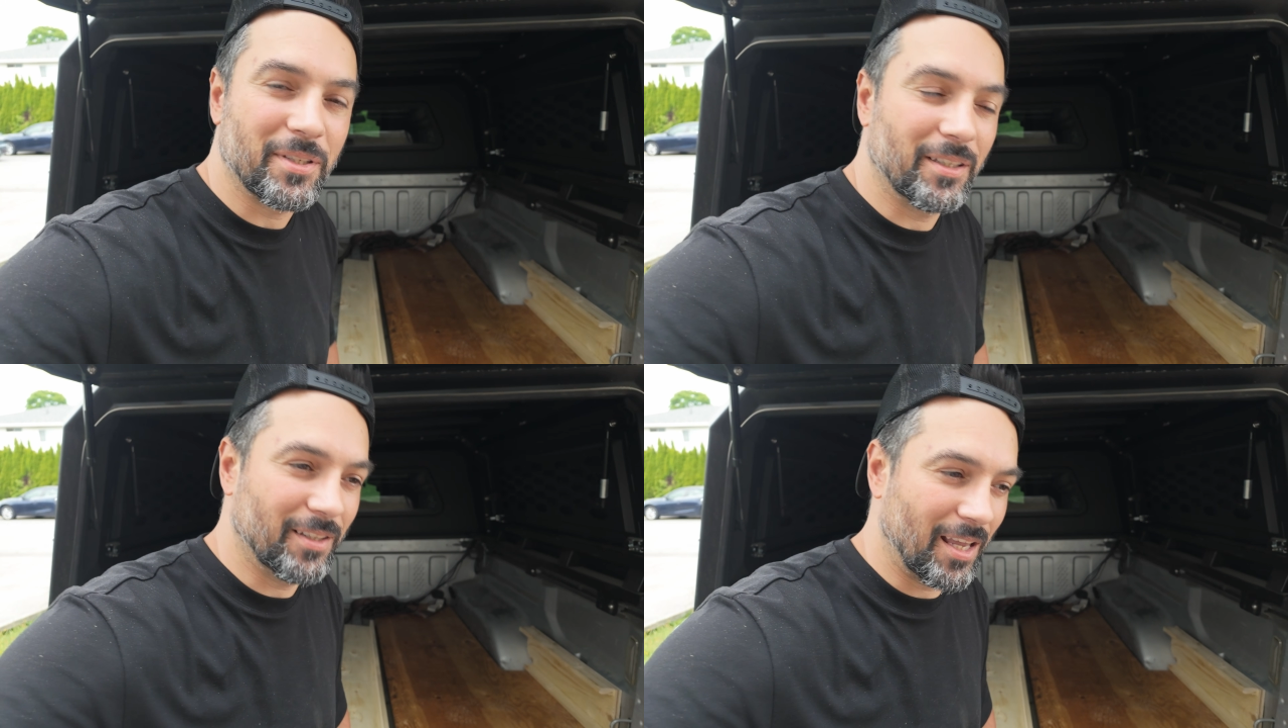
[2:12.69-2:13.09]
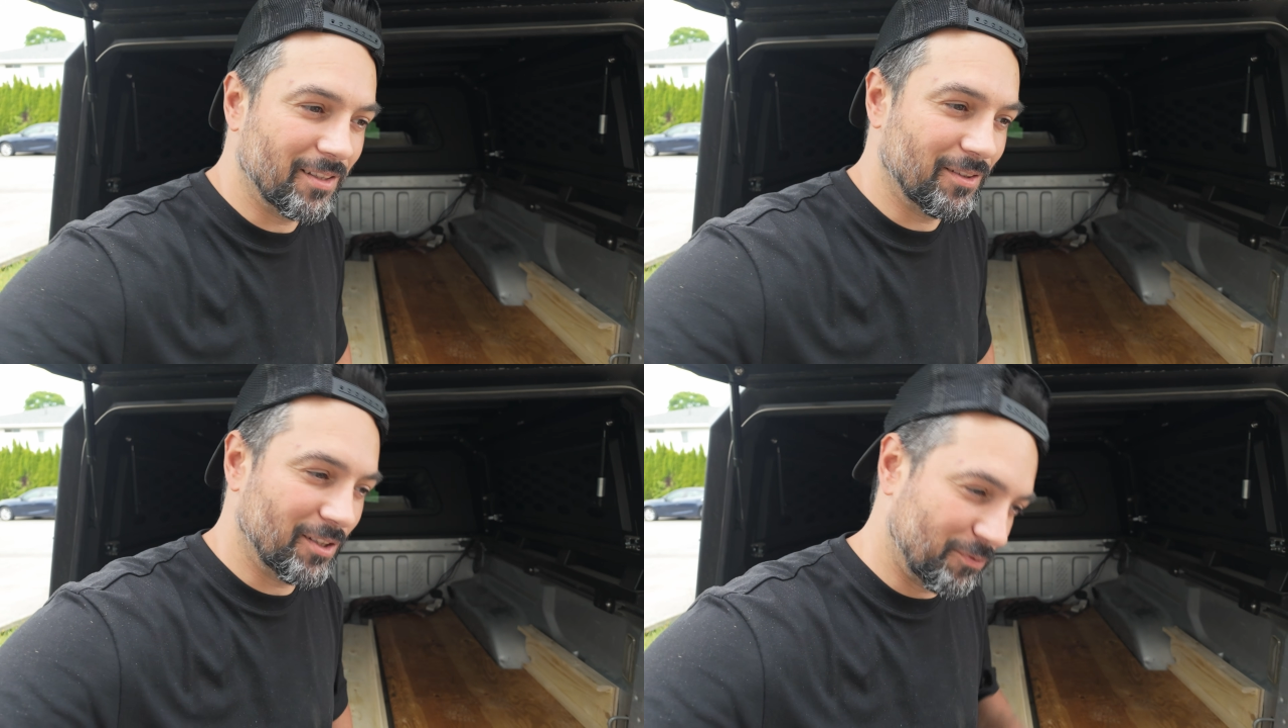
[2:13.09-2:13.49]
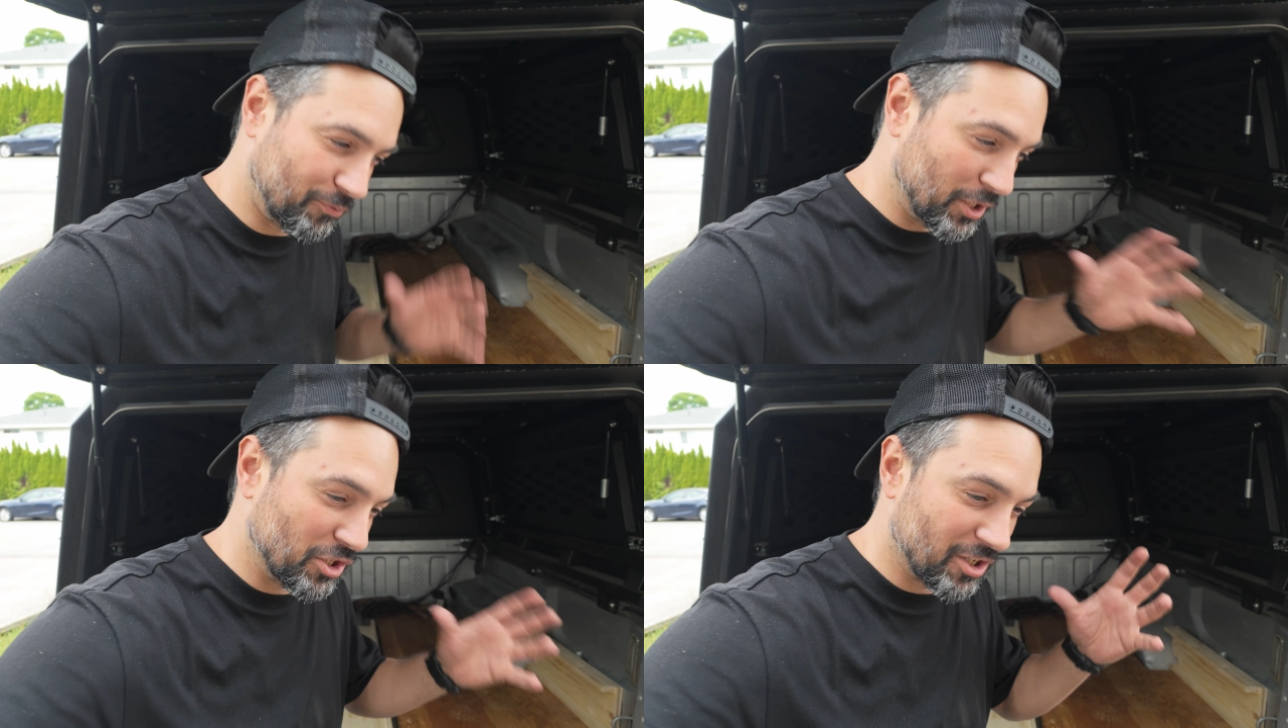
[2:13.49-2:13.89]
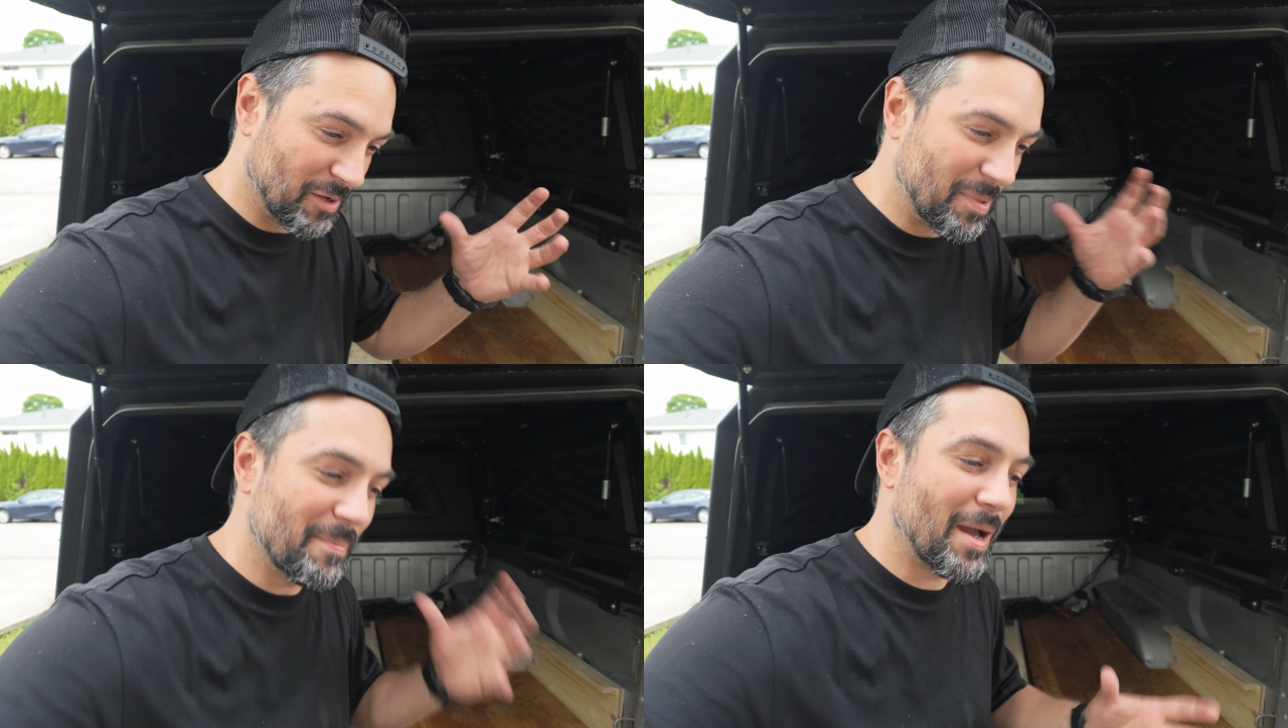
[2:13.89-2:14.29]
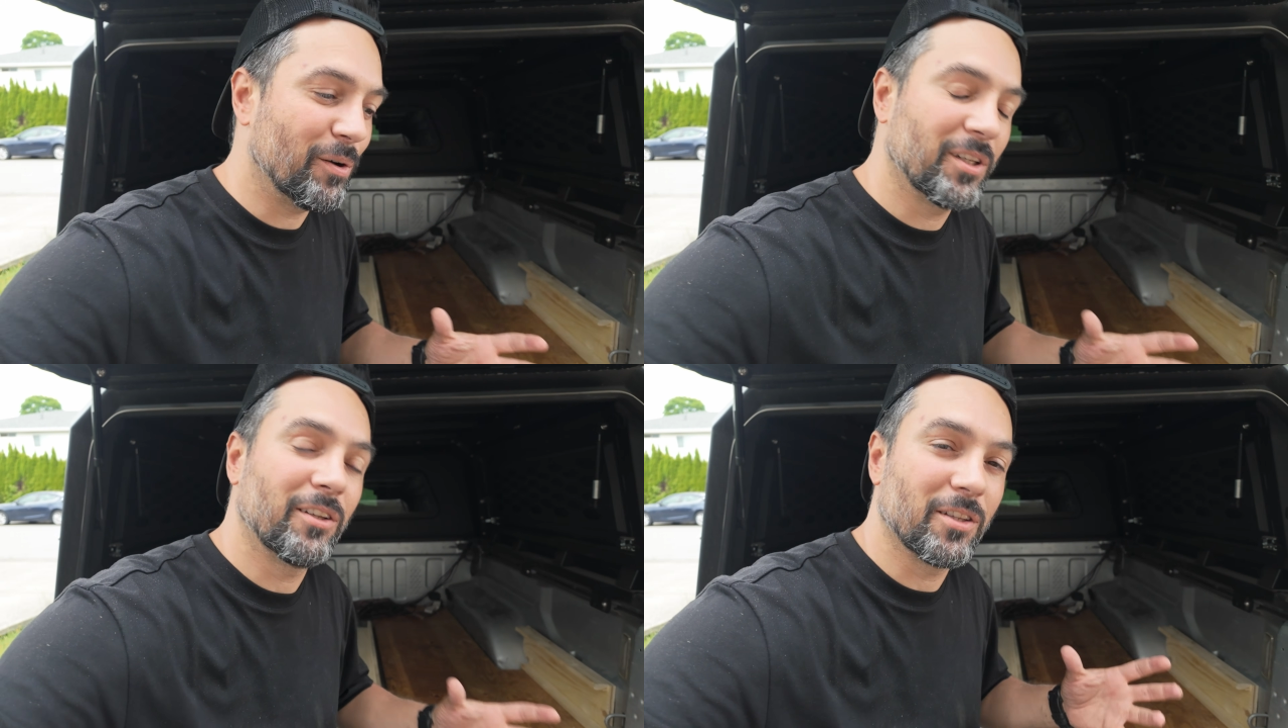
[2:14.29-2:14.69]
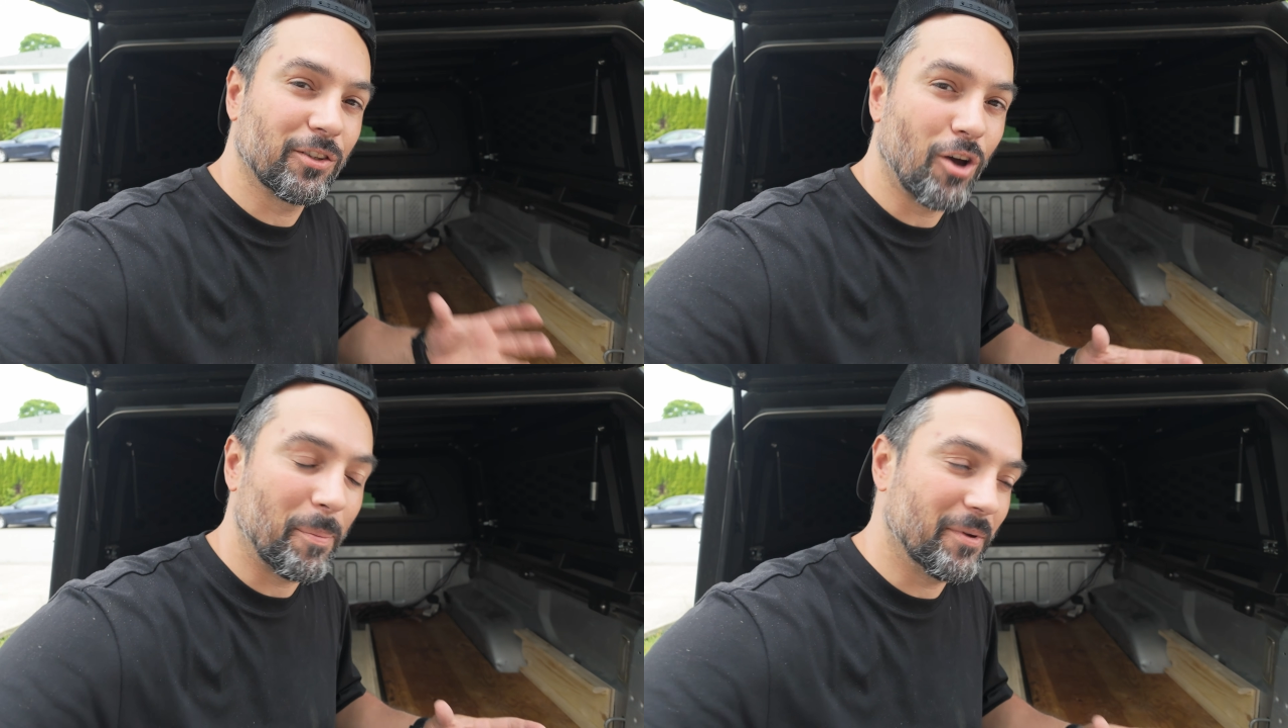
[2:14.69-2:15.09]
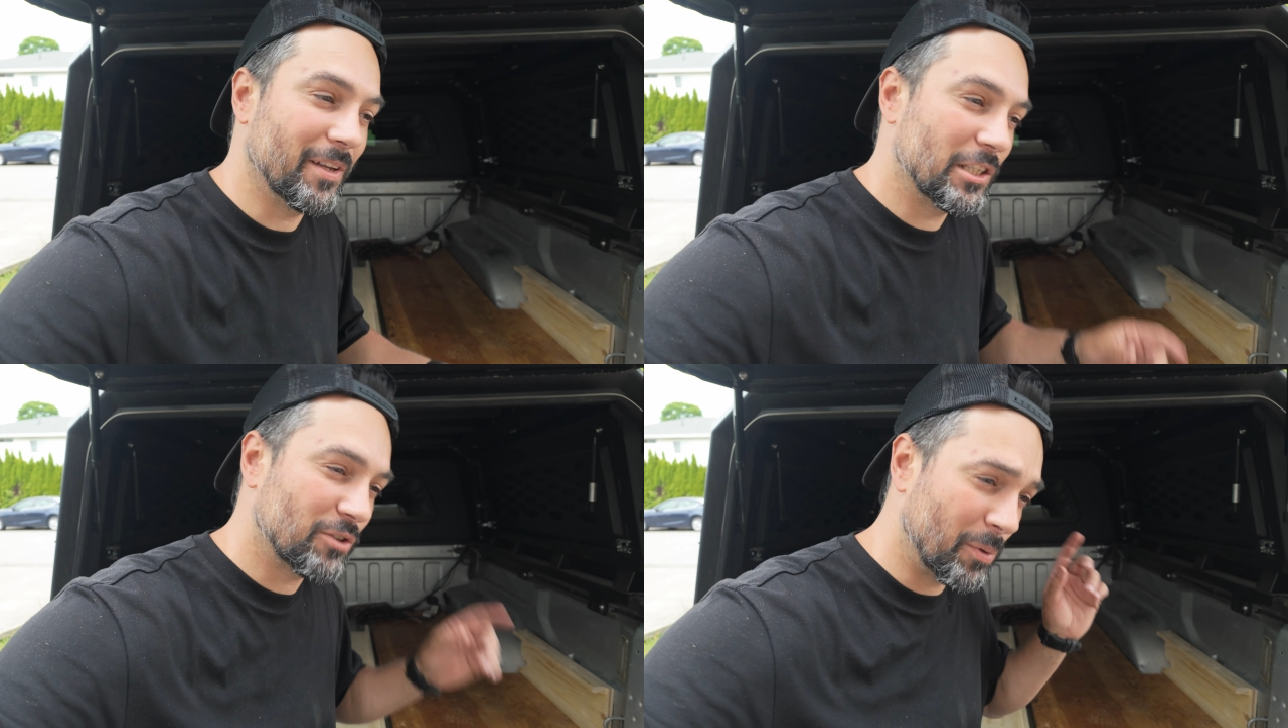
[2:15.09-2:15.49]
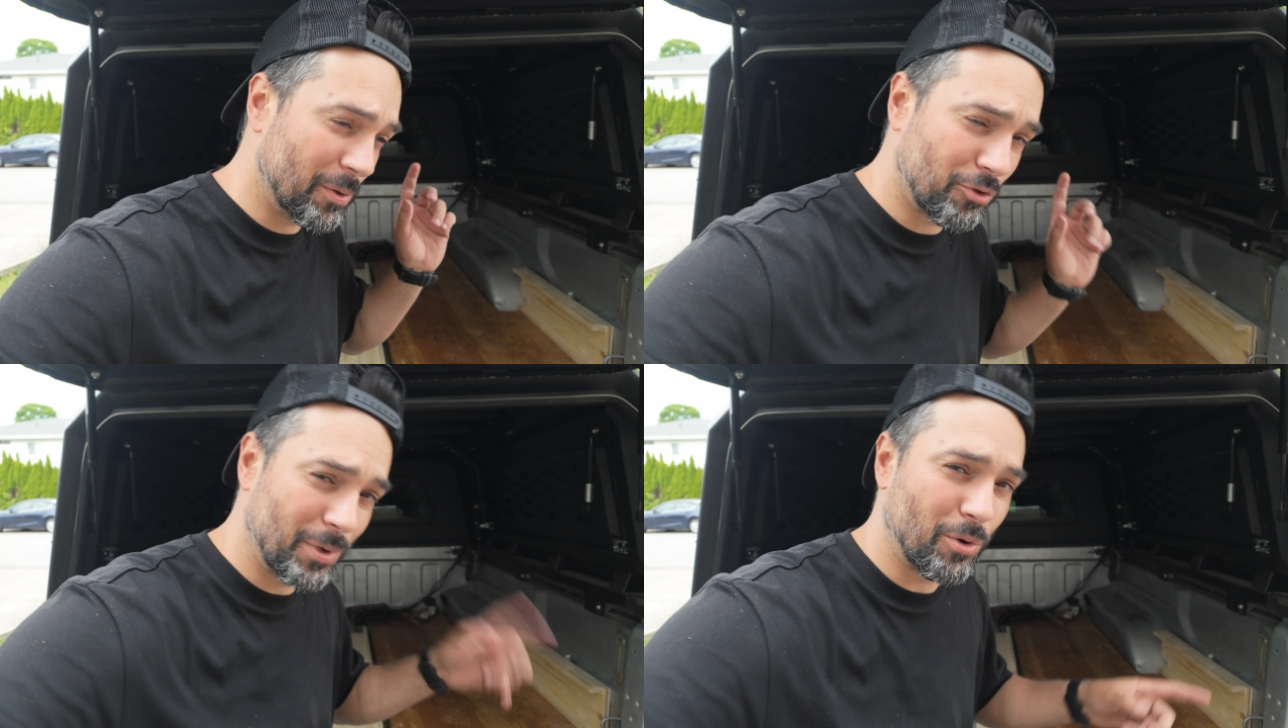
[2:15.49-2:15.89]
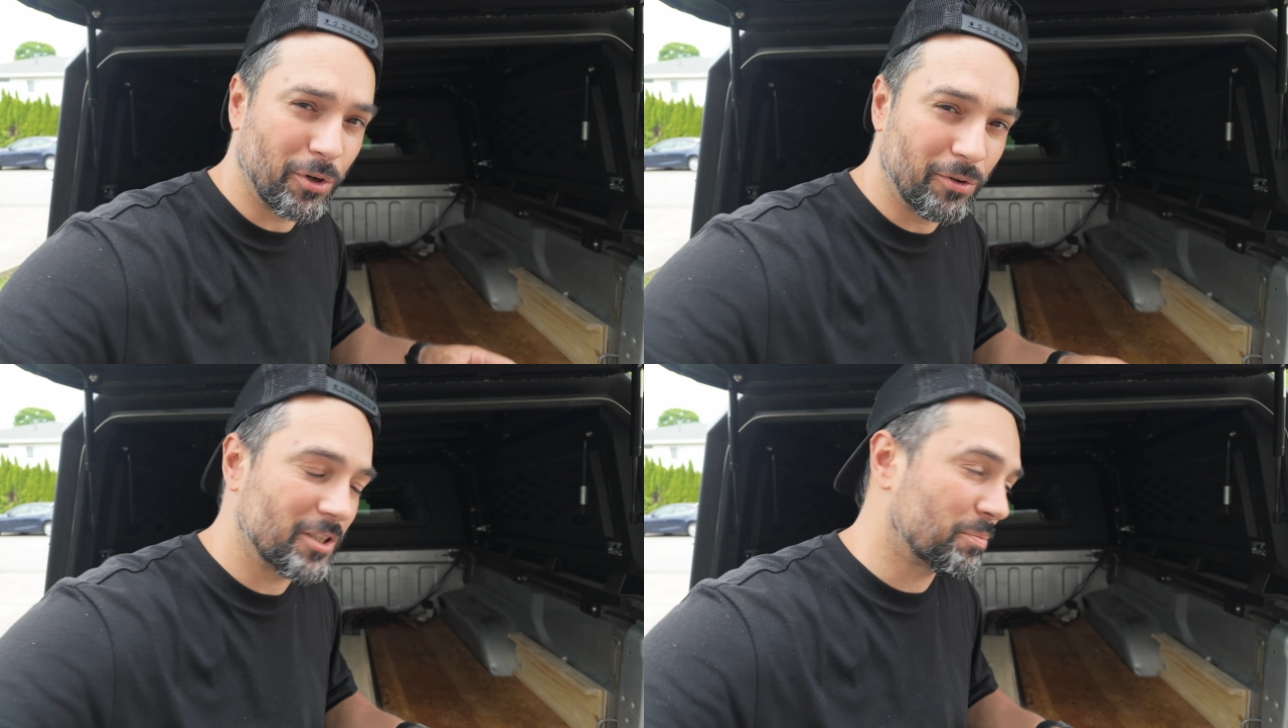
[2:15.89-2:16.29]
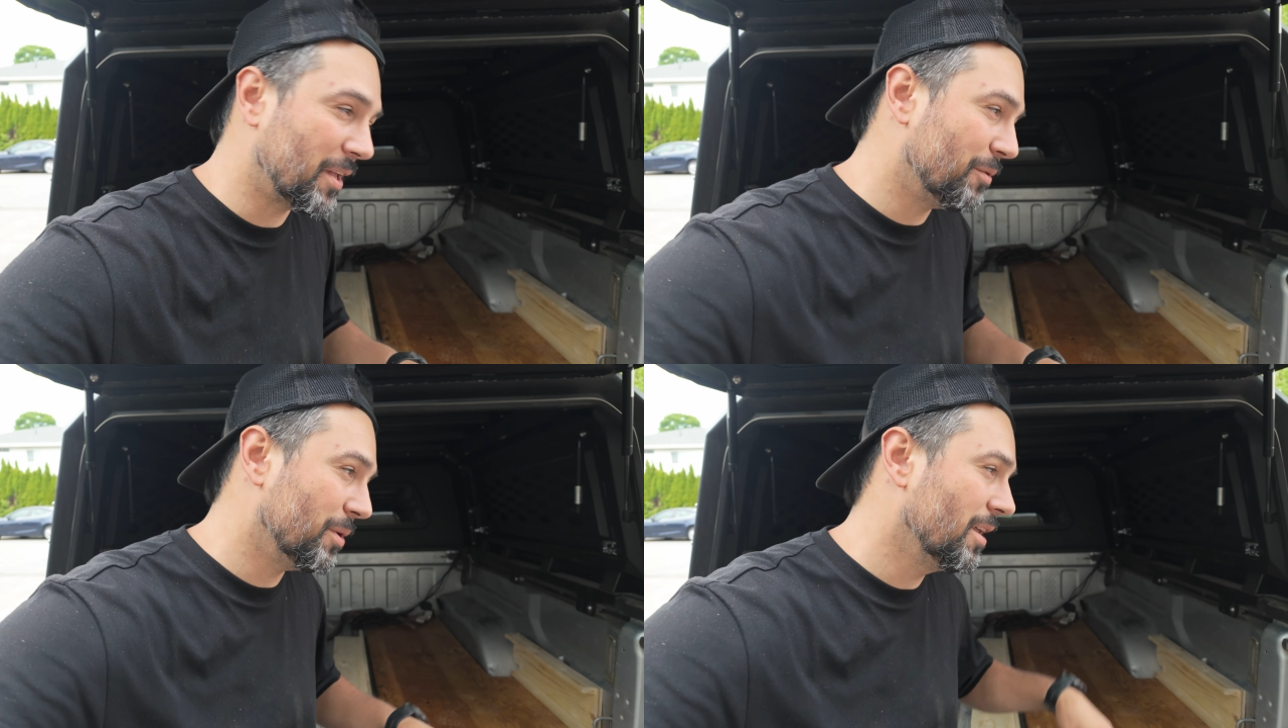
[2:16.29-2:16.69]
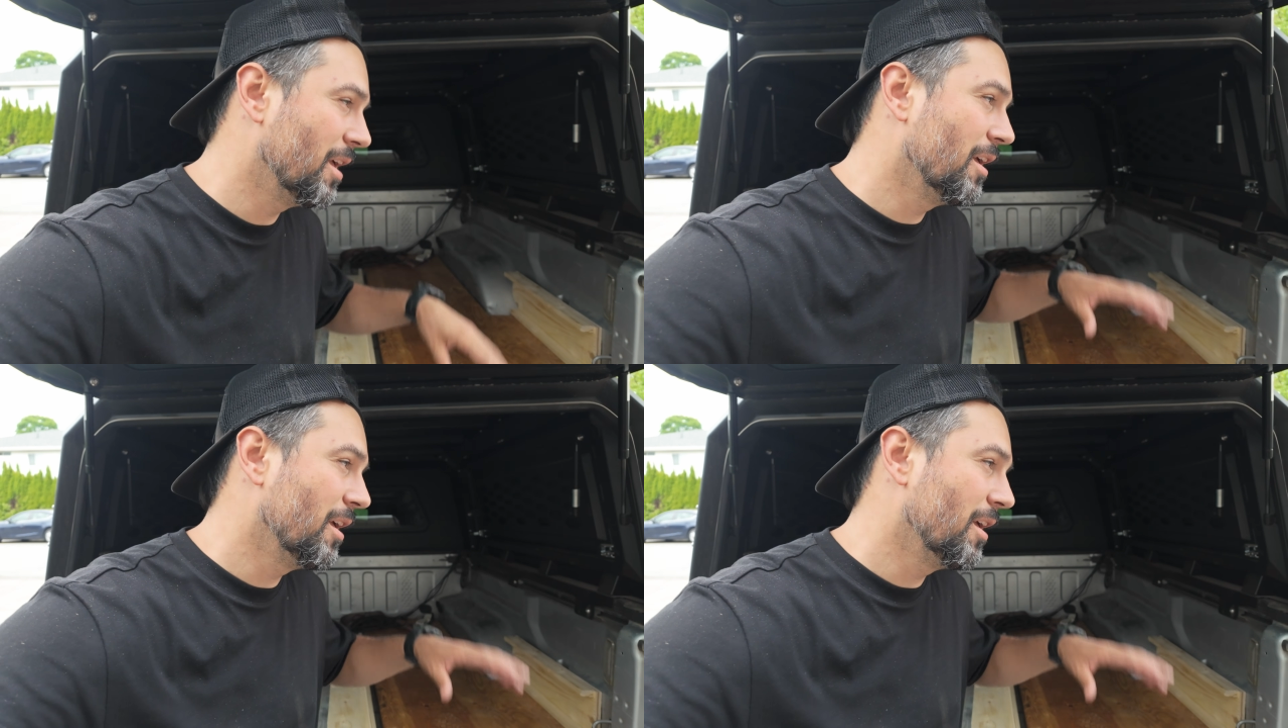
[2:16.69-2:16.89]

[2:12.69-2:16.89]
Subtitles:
and the fridge is gonna be mounted to the top of it. So I went 3/4 inch plywood